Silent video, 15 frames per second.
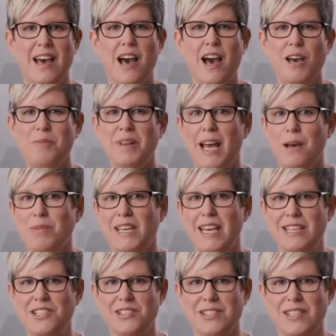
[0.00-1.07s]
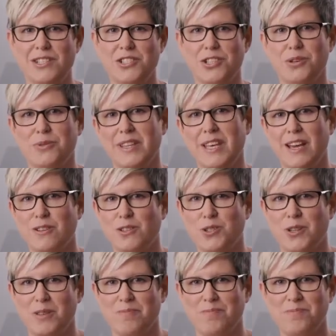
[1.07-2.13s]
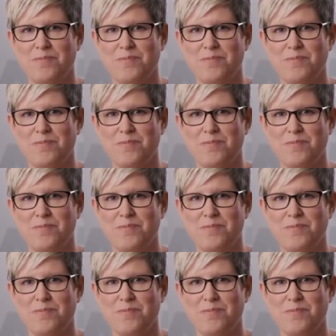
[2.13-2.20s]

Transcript: I'm an applications engineer with CareStream.